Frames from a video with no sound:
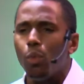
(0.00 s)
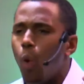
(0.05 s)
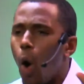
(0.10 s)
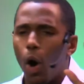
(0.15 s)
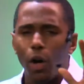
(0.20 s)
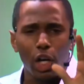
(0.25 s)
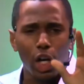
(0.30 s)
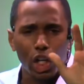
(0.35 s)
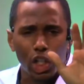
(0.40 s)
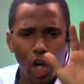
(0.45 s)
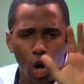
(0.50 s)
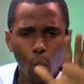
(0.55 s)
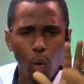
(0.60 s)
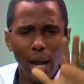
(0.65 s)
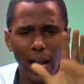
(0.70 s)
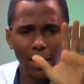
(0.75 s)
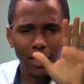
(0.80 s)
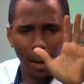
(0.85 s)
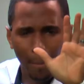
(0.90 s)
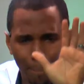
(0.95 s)
wanting to go
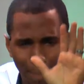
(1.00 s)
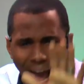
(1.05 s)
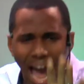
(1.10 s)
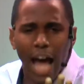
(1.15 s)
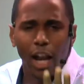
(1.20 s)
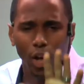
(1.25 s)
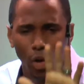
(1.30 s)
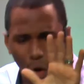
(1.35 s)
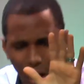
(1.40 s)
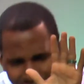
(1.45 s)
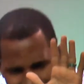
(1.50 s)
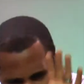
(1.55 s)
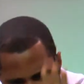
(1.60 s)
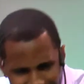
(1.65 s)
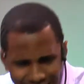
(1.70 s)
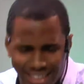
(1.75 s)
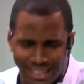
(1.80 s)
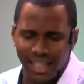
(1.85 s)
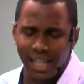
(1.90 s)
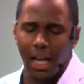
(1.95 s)
in the battle
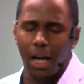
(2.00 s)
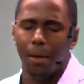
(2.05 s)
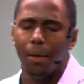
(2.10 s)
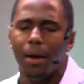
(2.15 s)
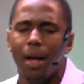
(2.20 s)
against him.